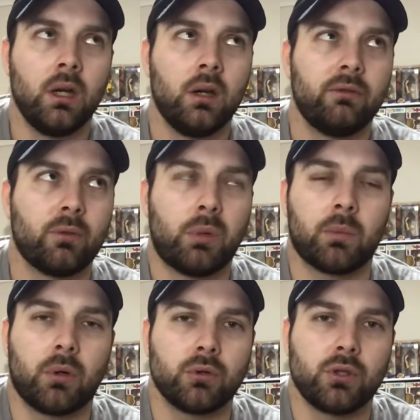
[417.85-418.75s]
from
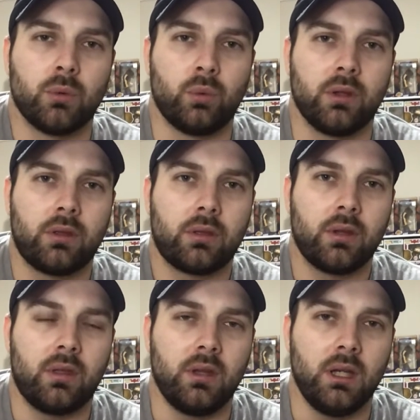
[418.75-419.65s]
Popcultcha with
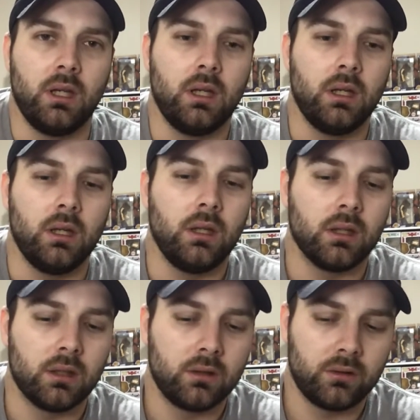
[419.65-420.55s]
the
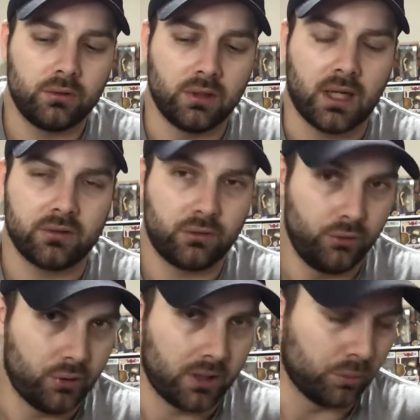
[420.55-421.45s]
last two
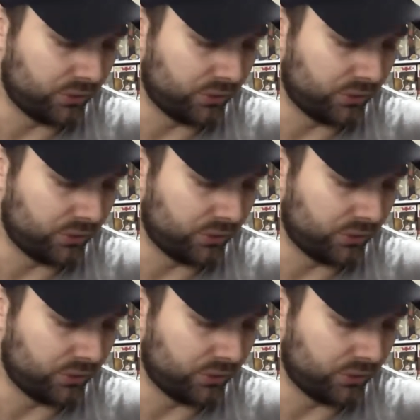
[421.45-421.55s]
Dragon Ball